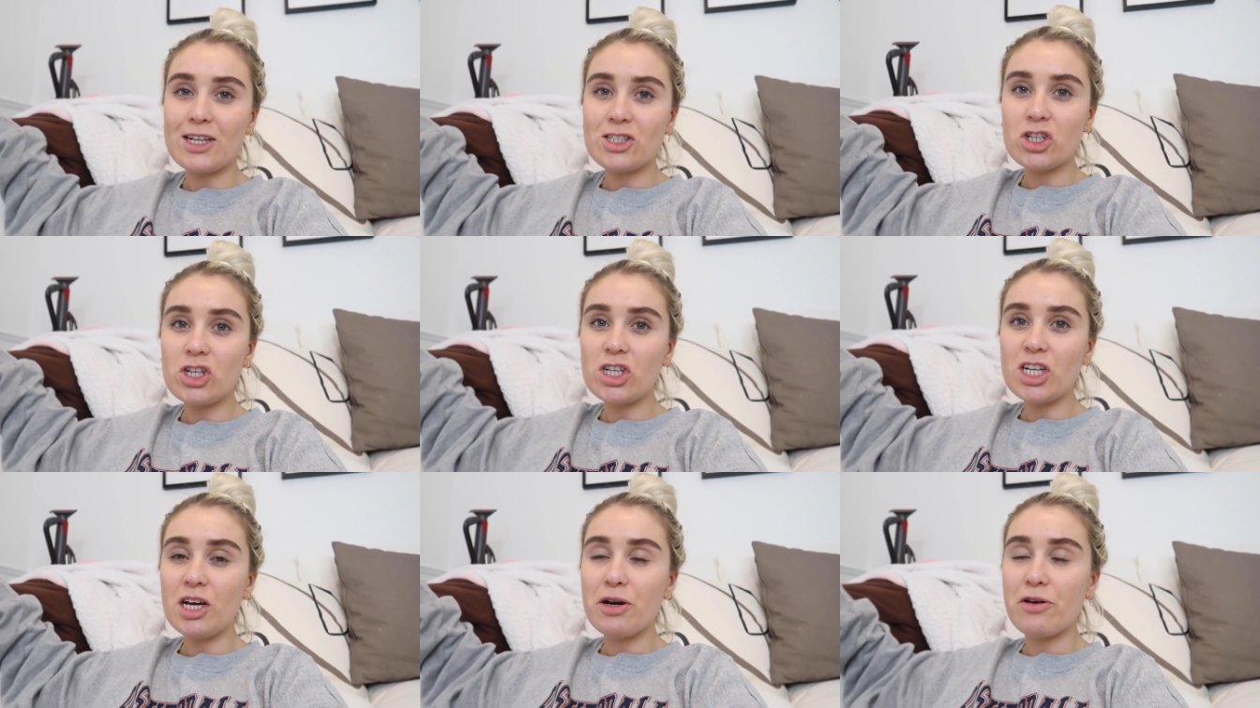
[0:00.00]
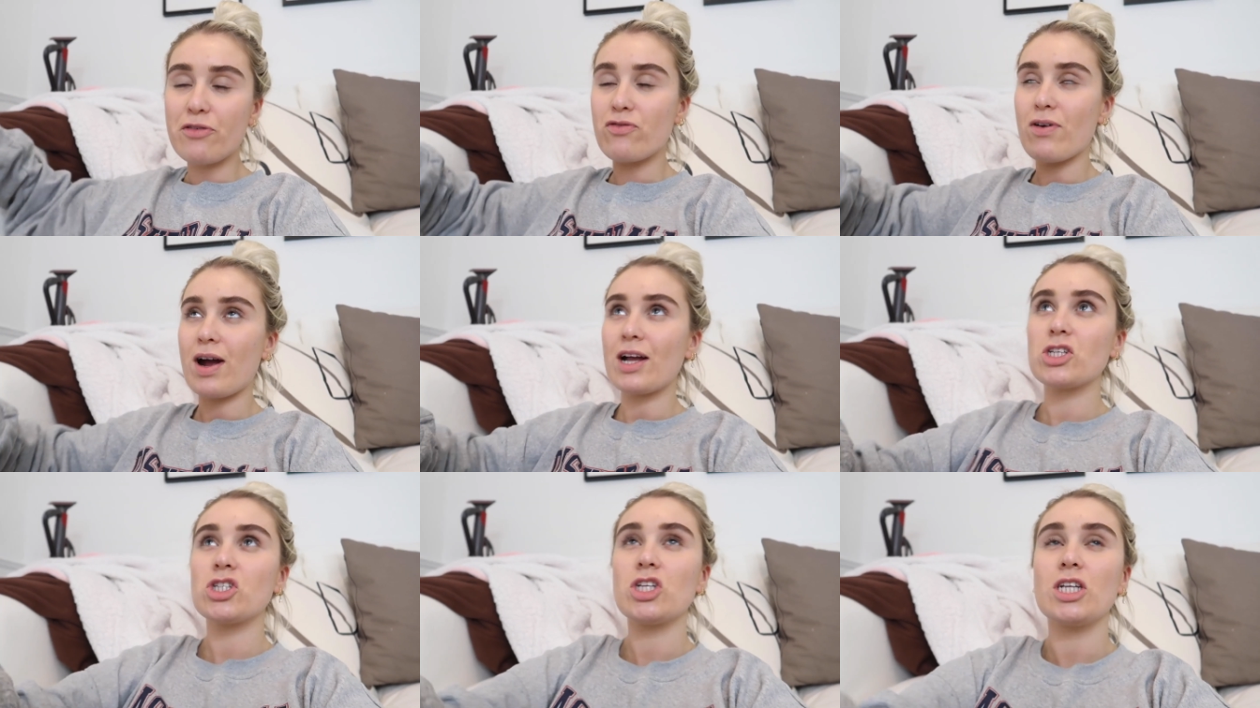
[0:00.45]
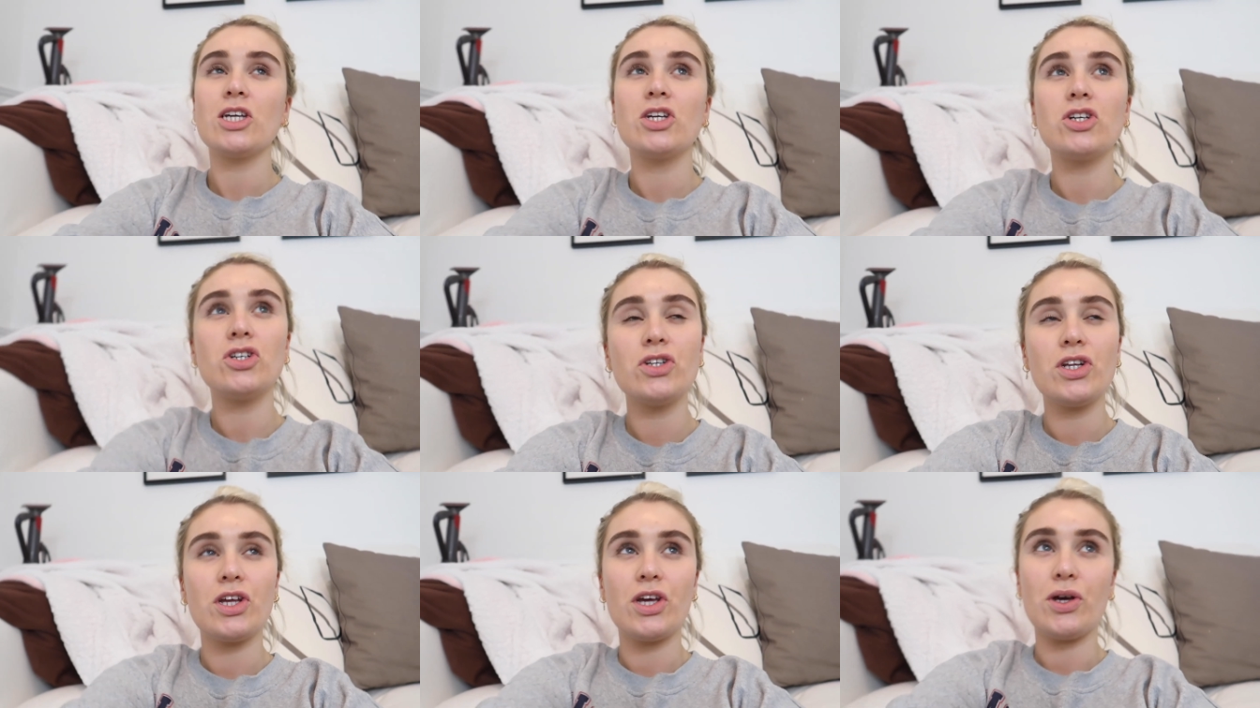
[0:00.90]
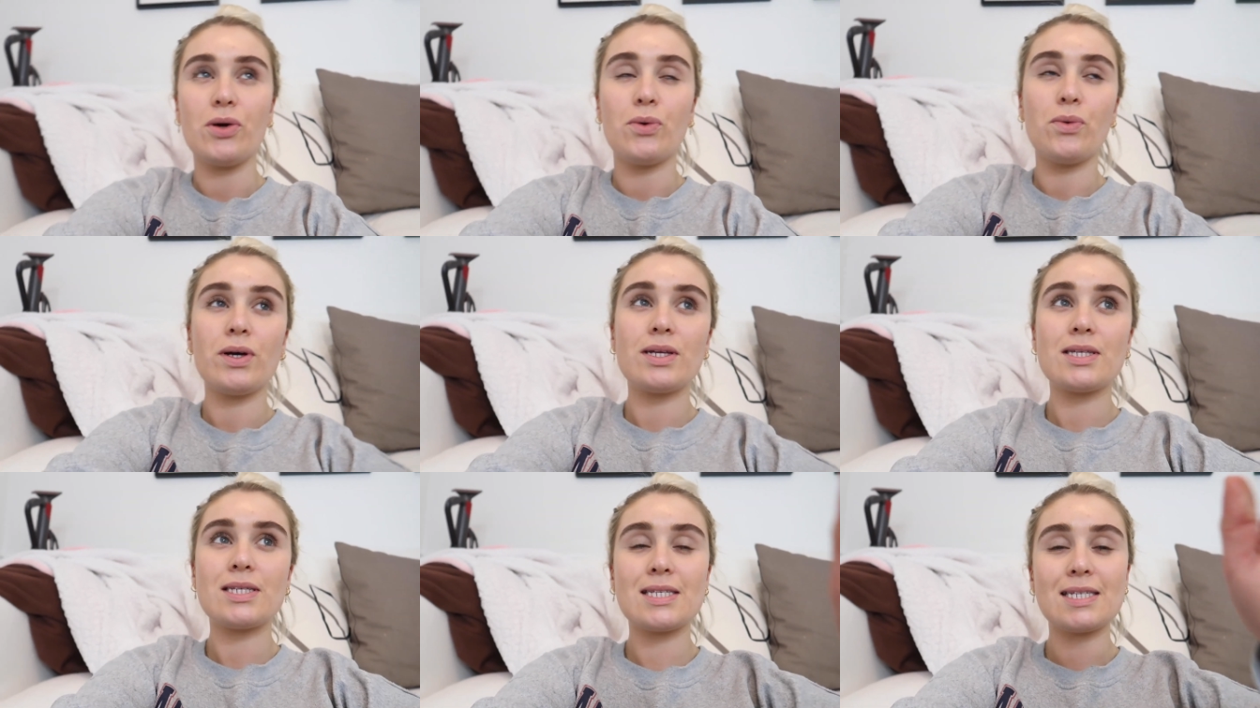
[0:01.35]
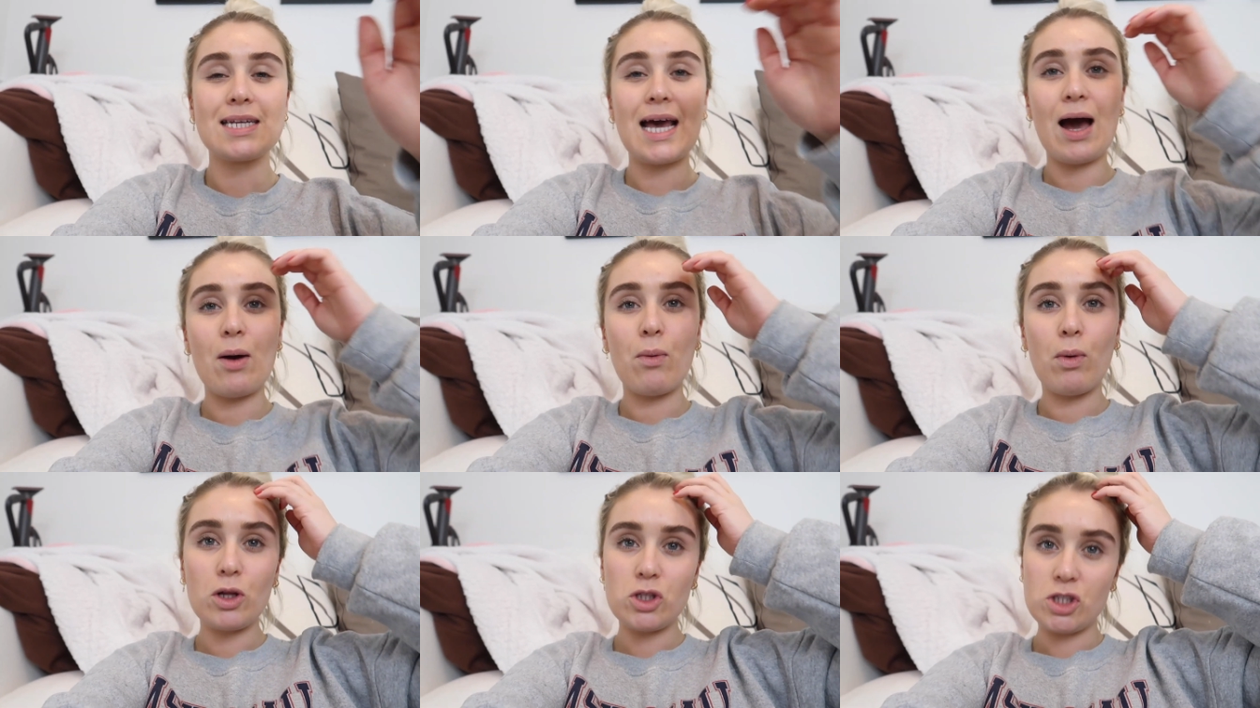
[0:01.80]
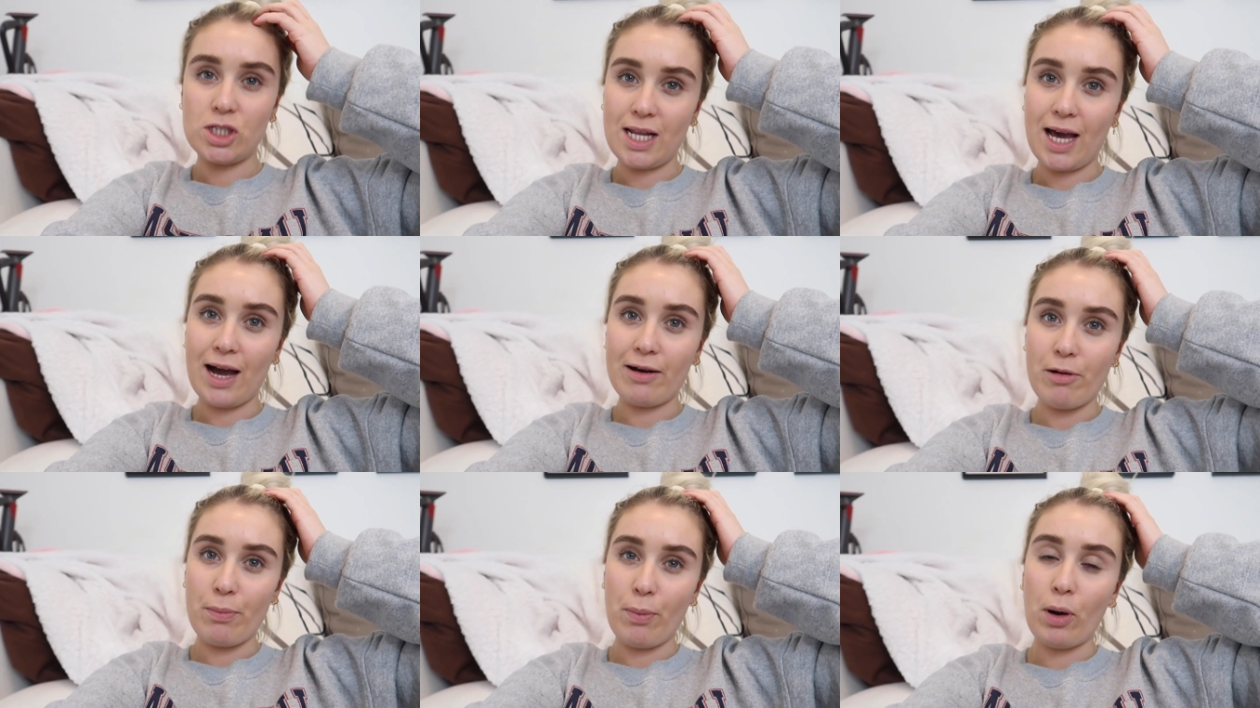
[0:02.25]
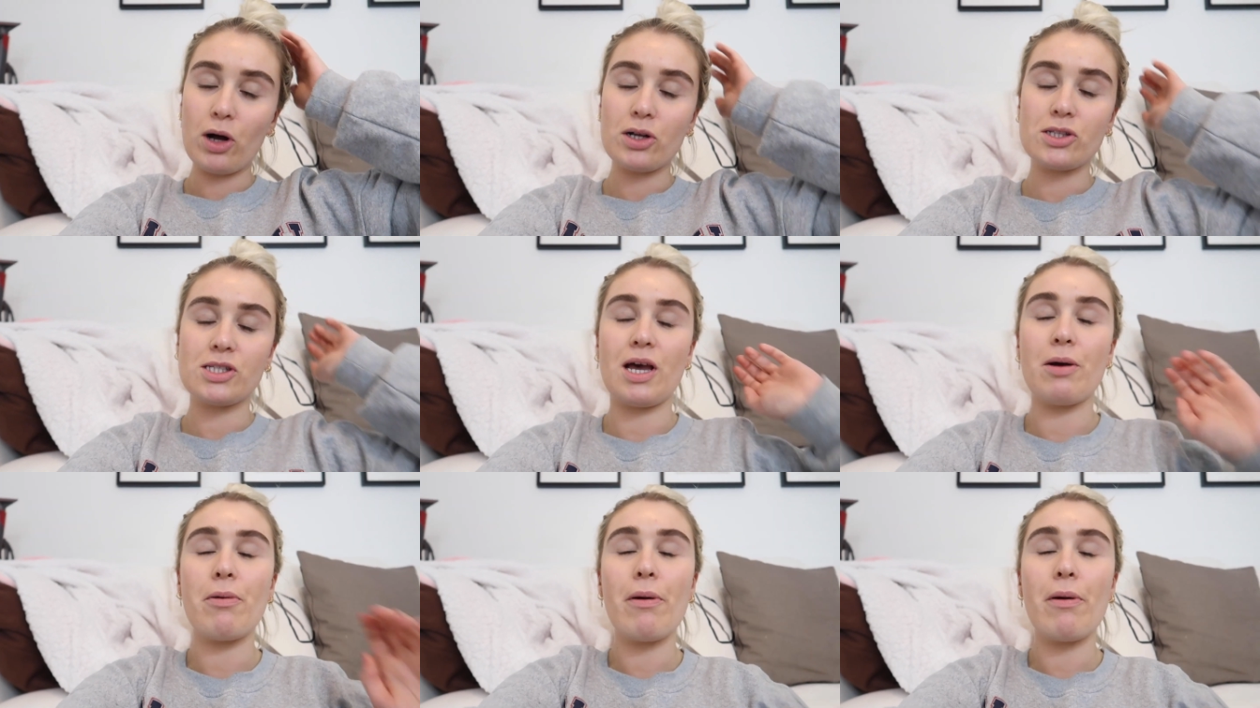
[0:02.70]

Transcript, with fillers: And I don't know if we're actually going to start watching Harry Potter.